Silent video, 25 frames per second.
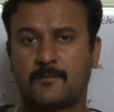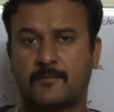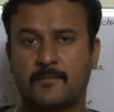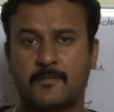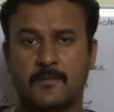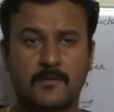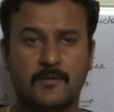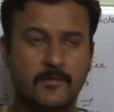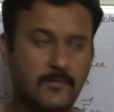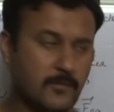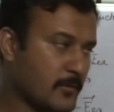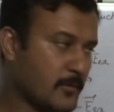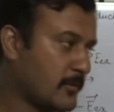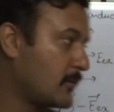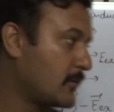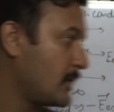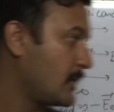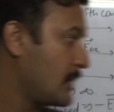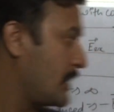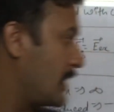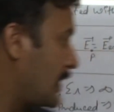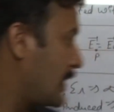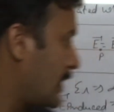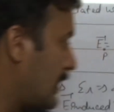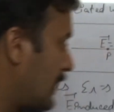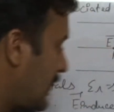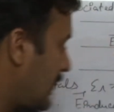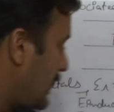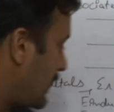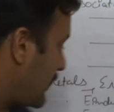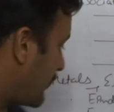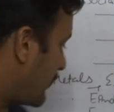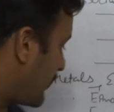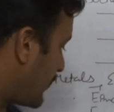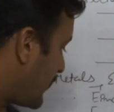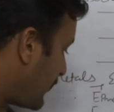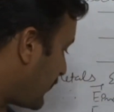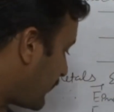So
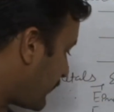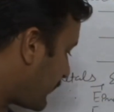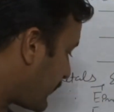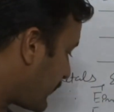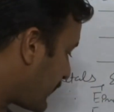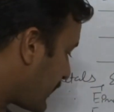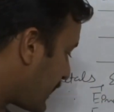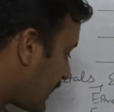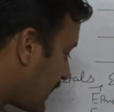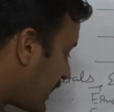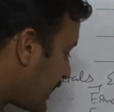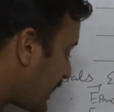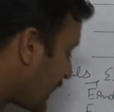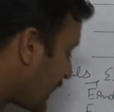if an